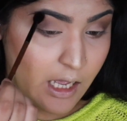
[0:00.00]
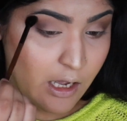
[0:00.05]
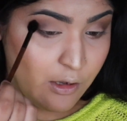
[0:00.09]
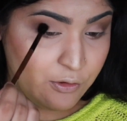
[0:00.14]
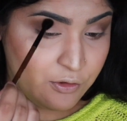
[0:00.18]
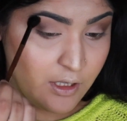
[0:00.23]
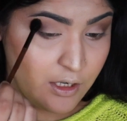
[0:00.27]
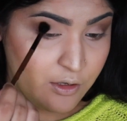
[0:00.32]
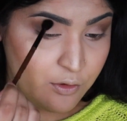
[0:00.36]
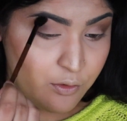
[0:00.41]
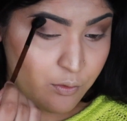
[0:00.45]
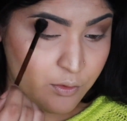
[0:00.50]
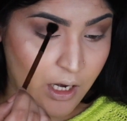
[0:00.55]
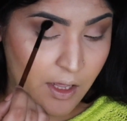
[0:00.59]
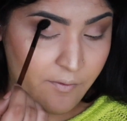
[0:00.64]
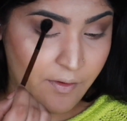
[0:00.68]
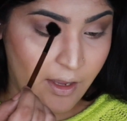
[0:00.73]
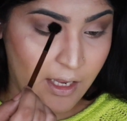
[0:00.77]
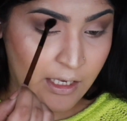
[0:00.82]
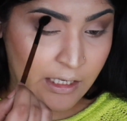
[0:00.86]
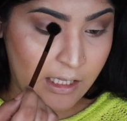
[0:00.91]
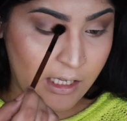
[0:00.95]
out so that I don't
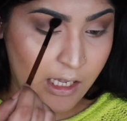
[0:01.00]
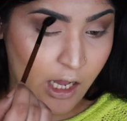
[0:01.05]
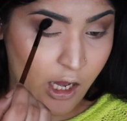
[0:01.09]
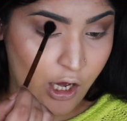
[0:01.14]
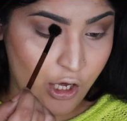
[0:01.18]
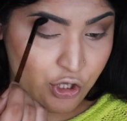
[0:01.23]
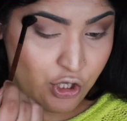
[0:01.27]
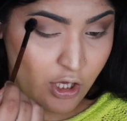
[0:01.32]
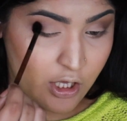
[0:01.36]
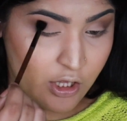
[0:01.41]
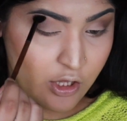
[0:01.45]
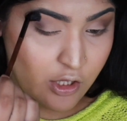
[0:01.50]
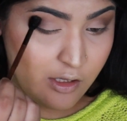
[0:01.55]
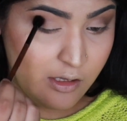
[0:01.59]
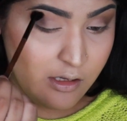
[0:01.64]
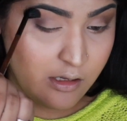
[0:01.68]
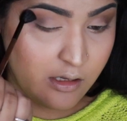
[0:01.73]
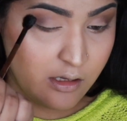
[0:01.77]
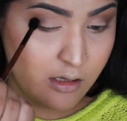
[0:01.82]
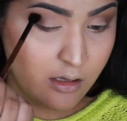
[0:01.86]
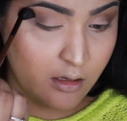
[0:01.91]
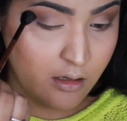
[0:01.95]
have any harsh
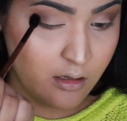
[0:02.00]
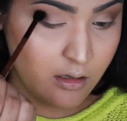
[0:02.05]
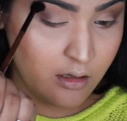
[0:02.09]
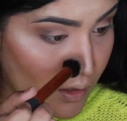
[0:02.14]
edges.